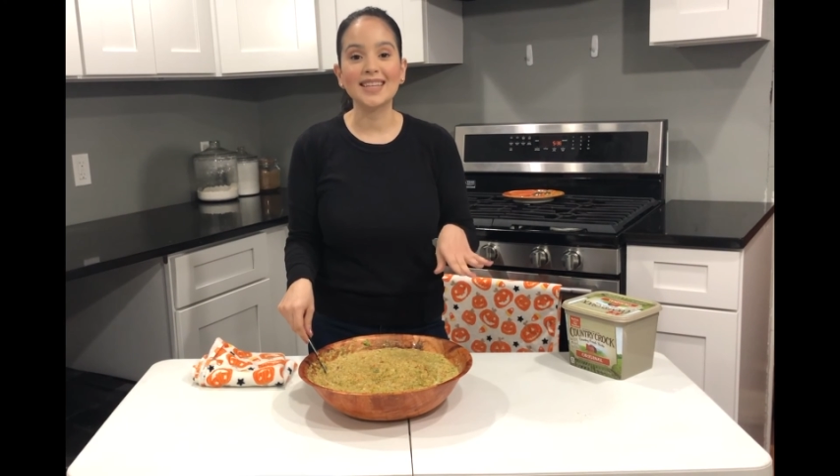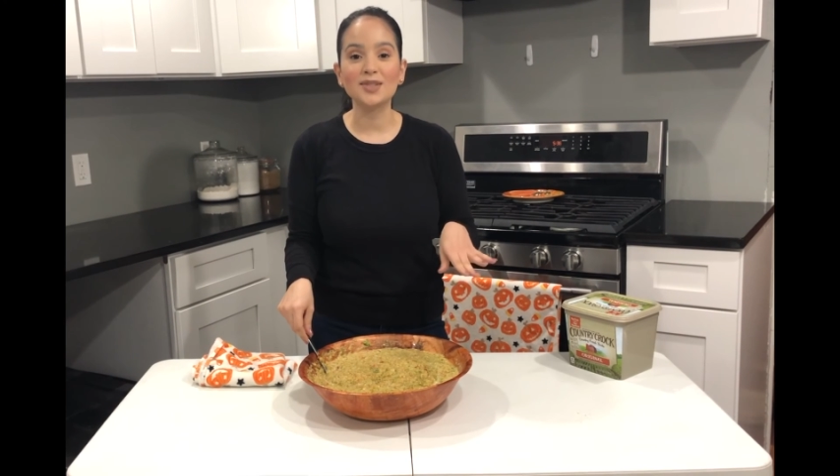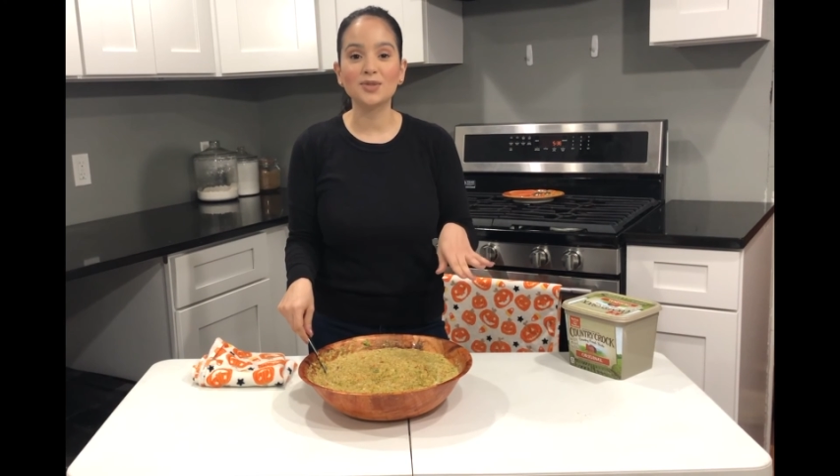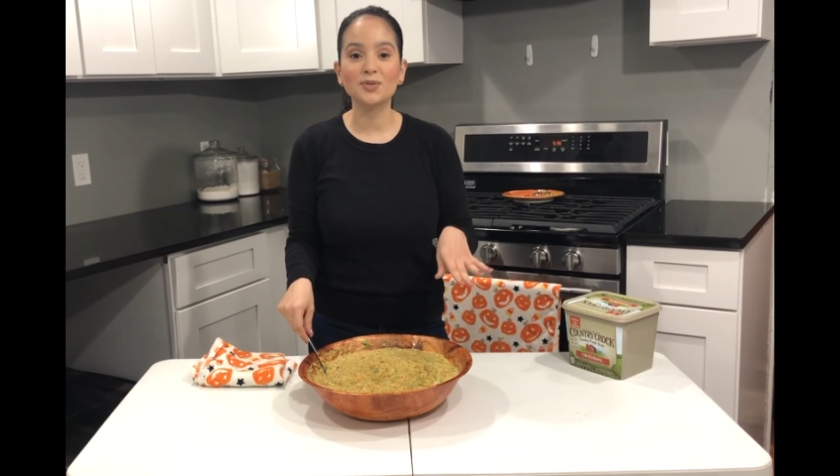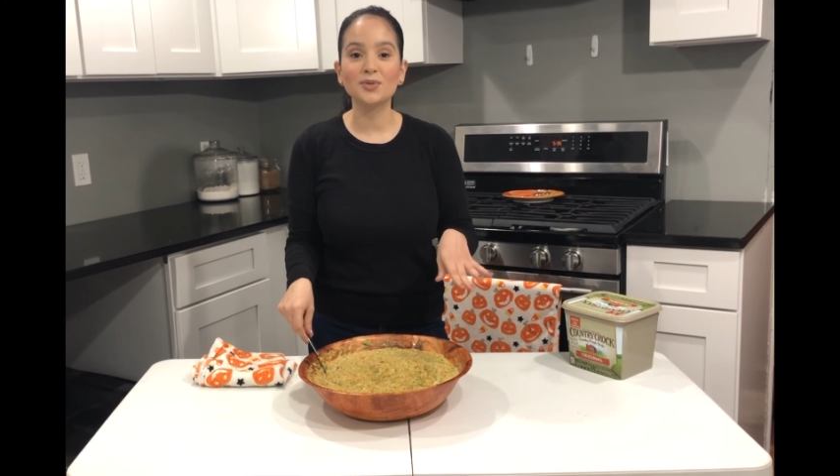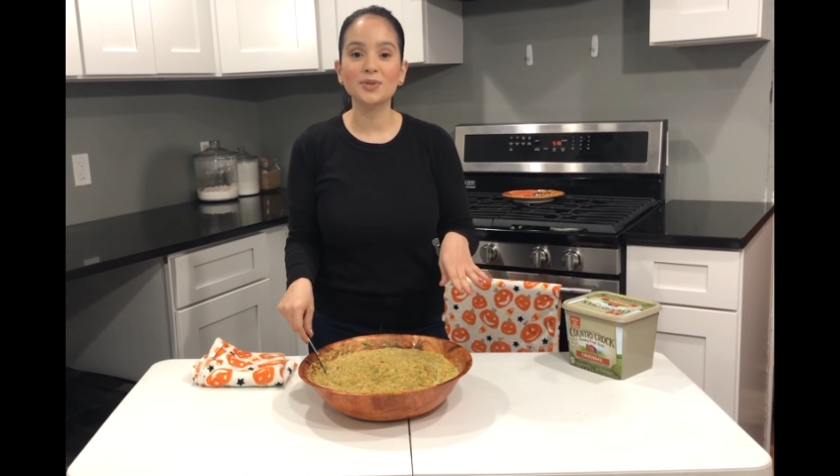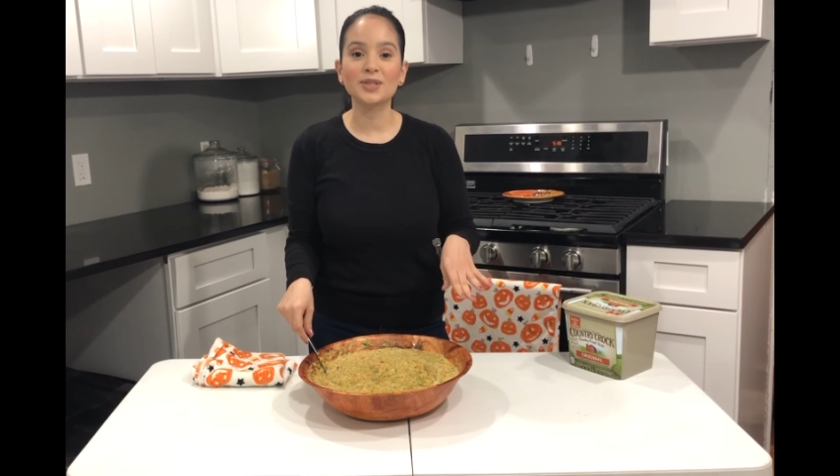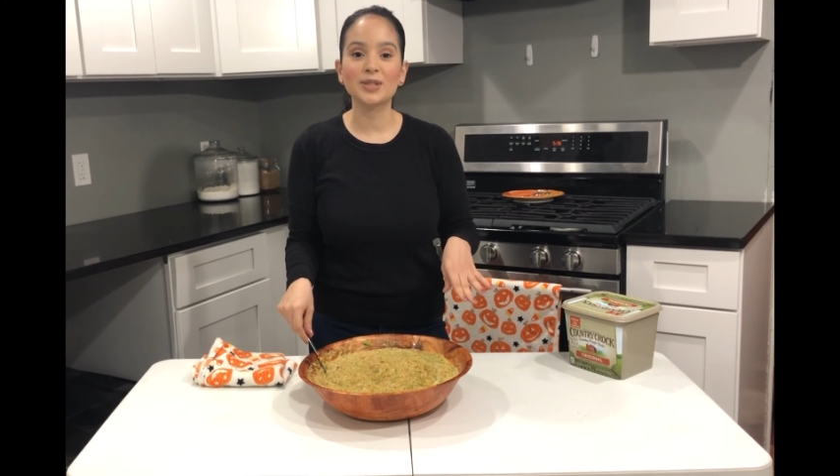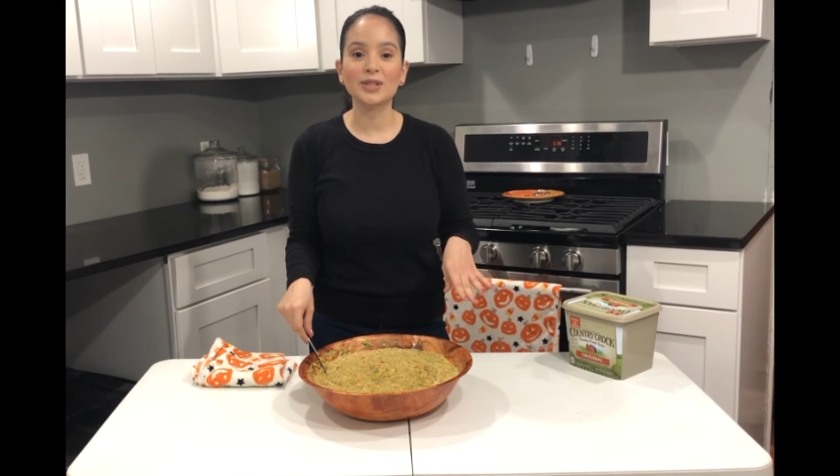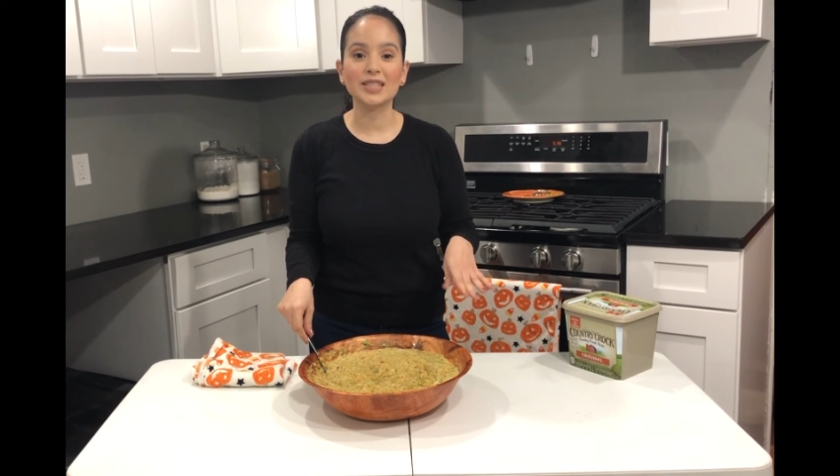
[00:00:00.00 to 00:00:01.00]
Stay tuned
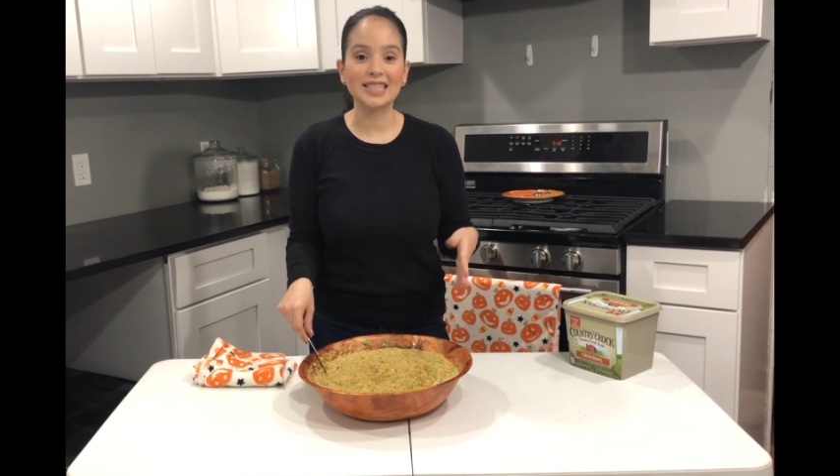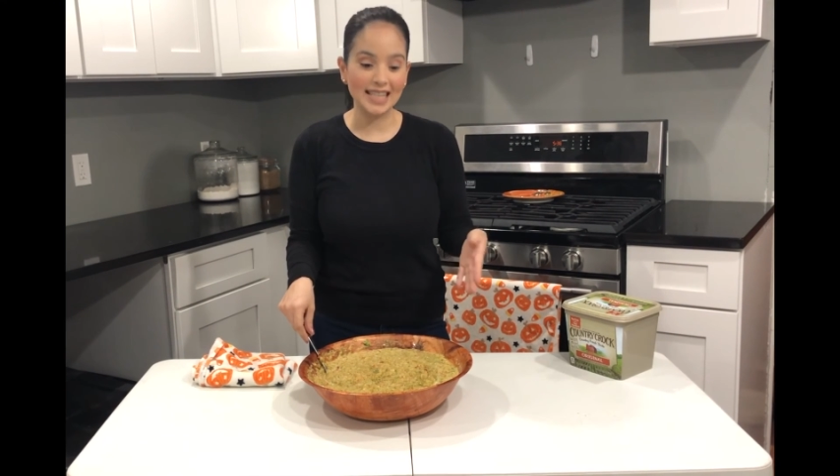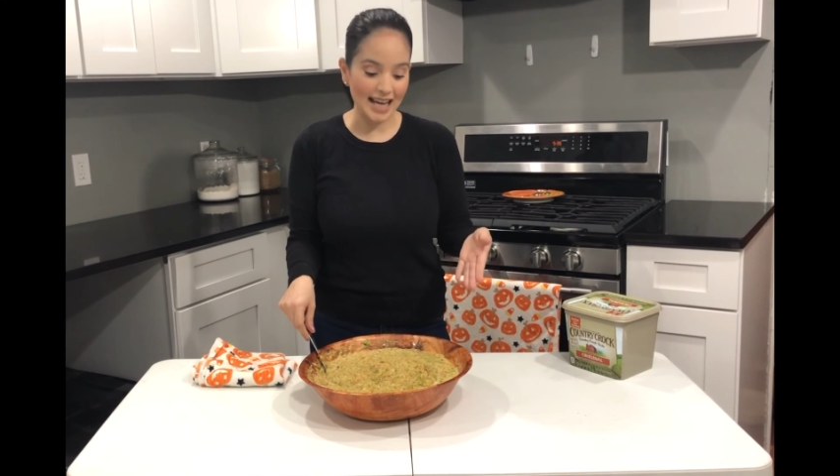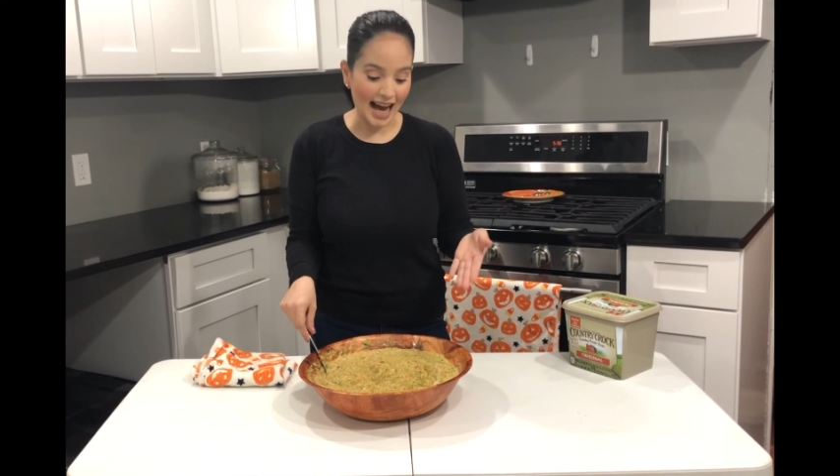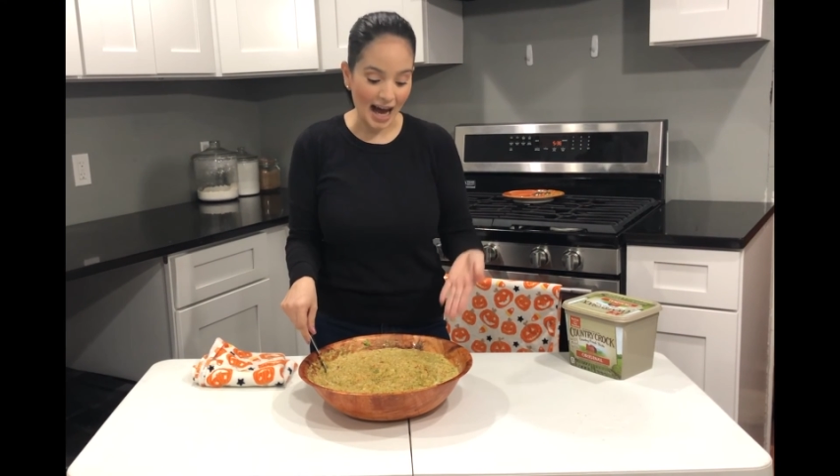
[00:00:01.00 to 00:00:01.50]
to see